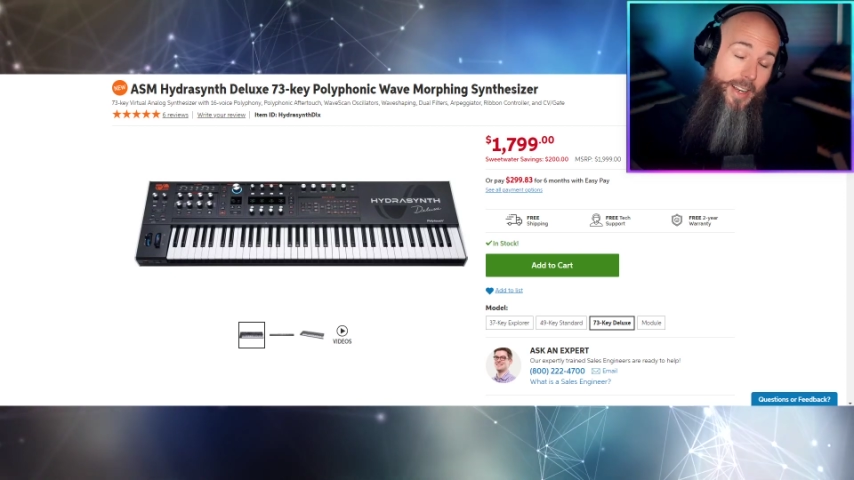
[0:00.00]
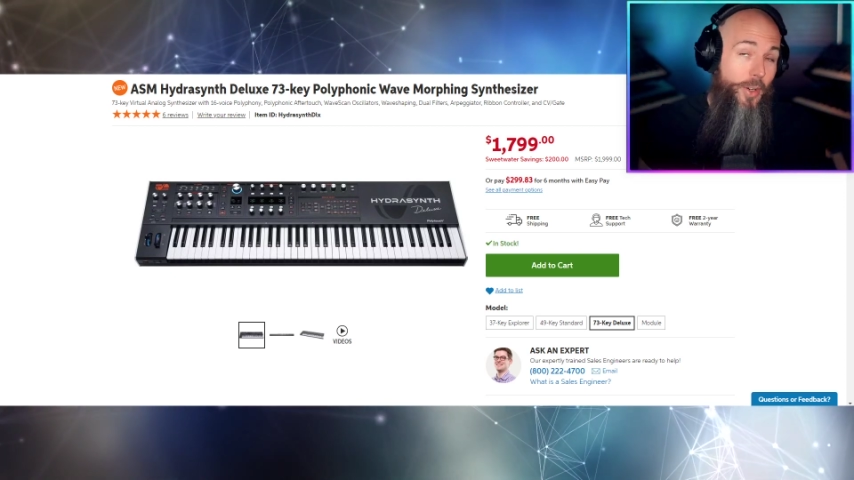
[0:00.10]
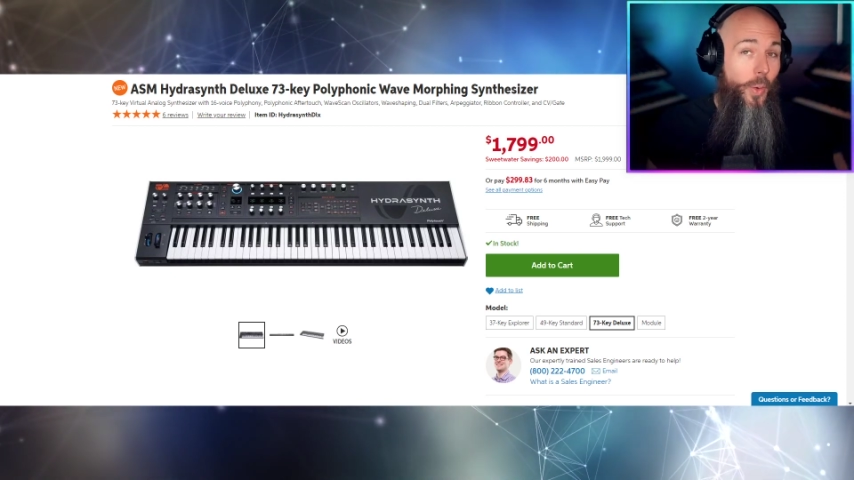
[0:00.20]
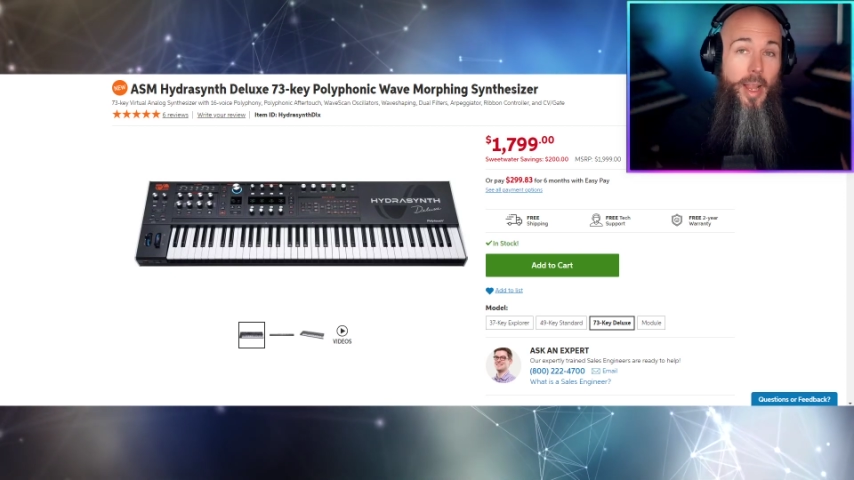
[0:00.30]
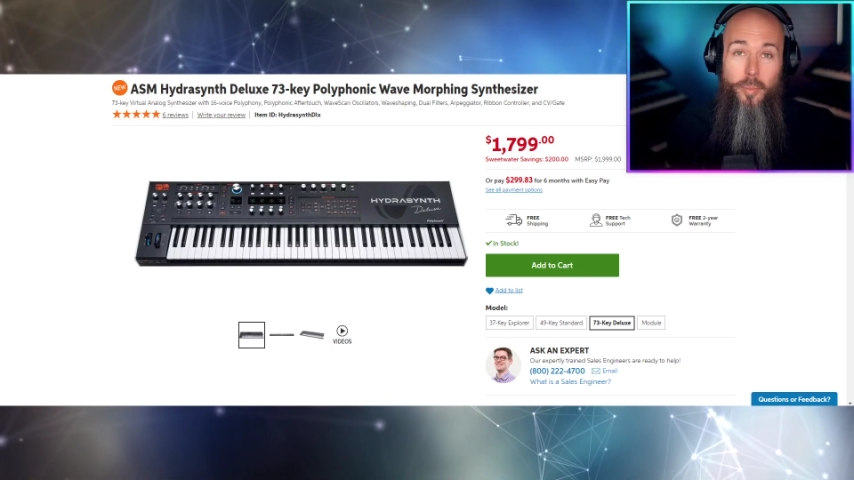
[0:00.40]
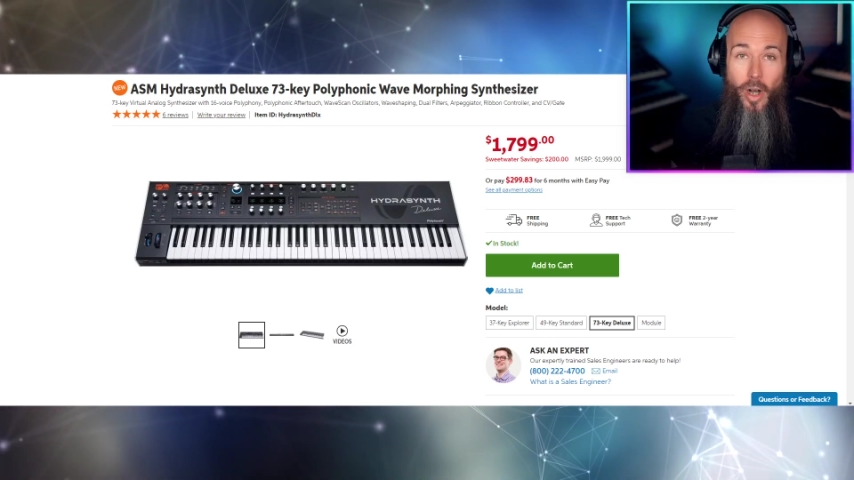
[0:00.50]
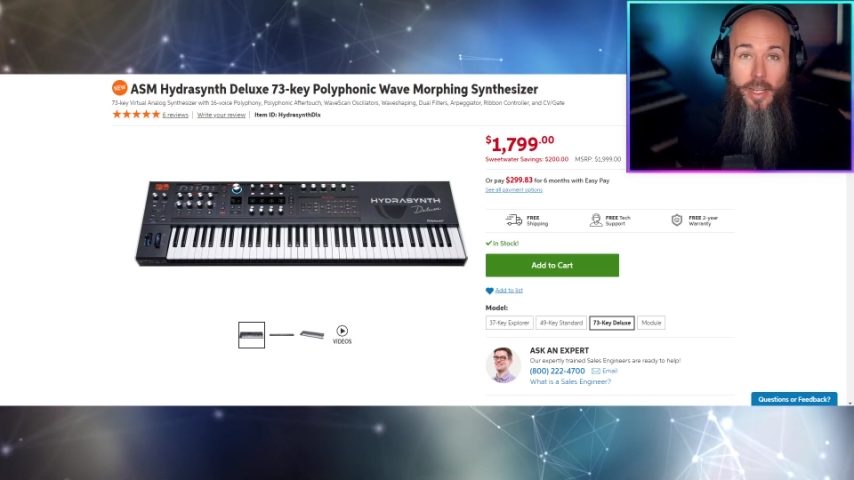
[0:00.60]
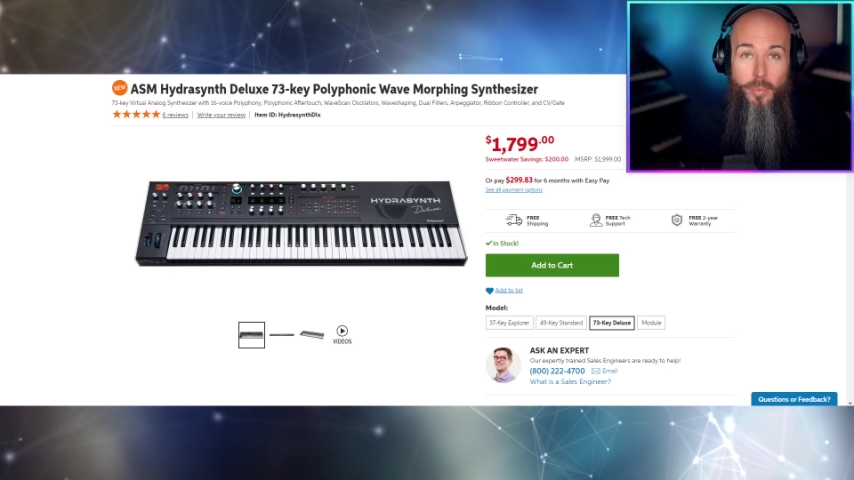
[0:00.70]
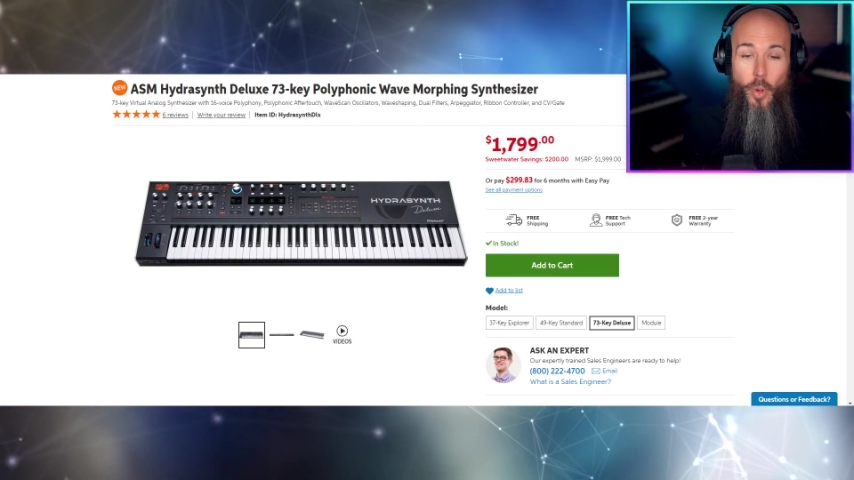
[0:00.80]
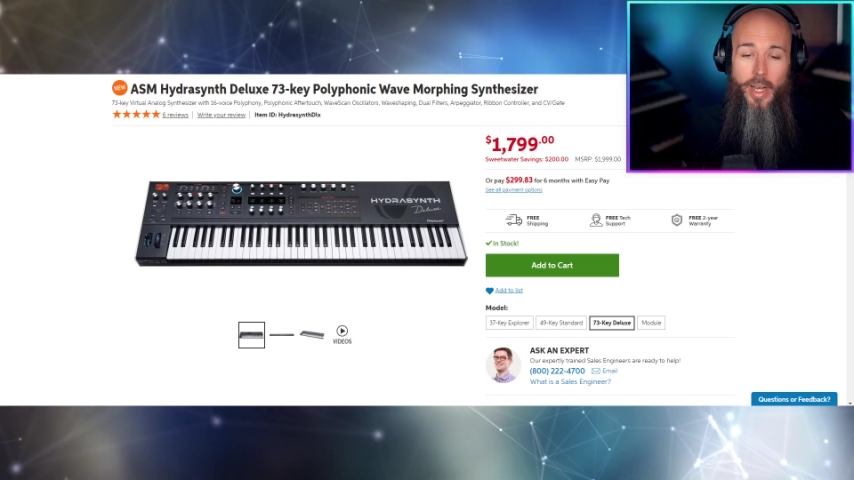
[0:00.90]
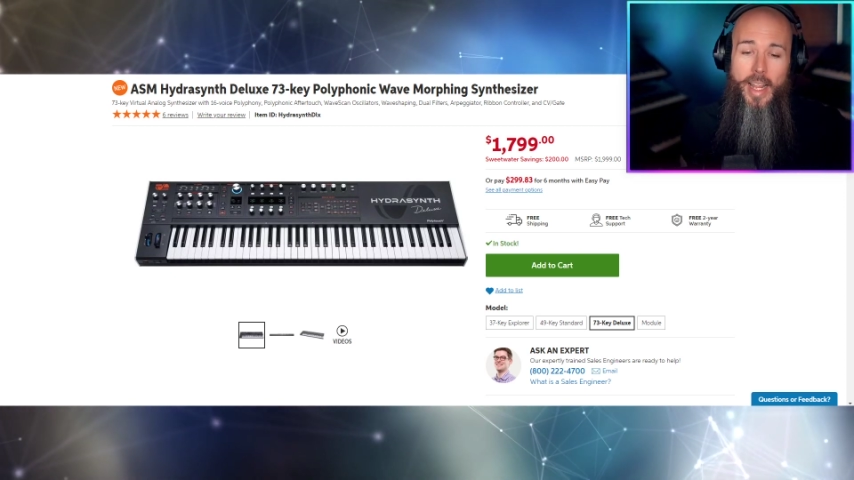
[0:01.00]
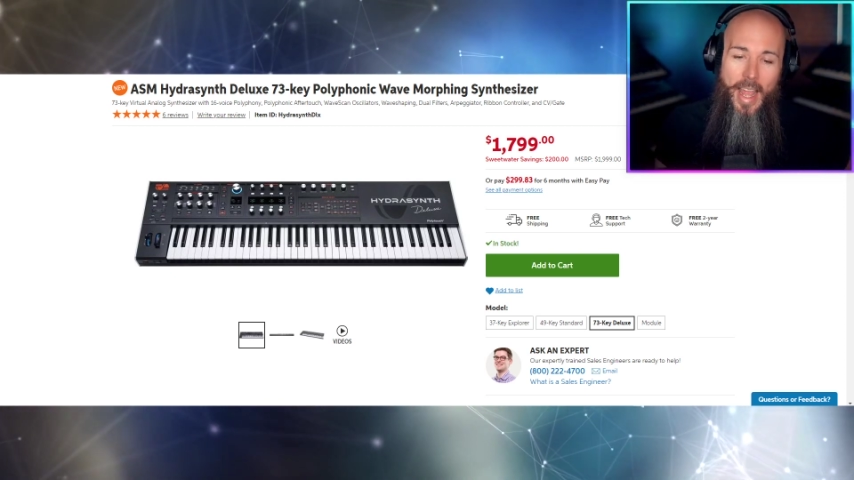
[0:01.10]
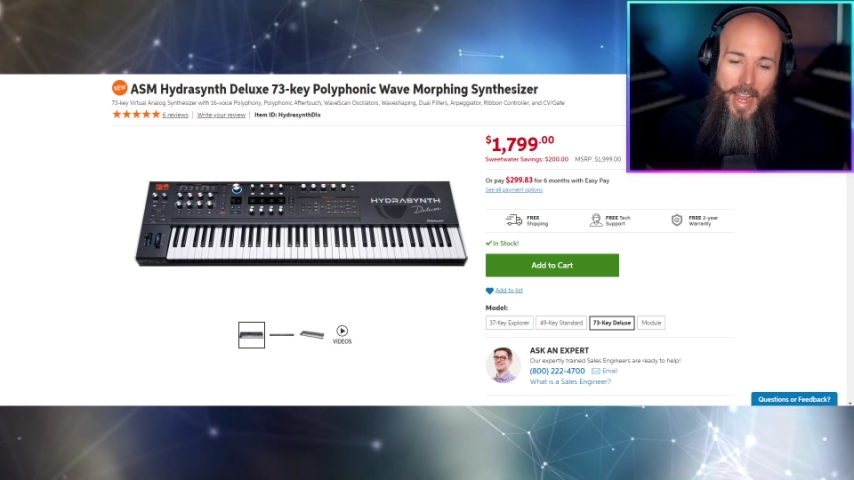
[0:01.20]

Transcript: at a great price point.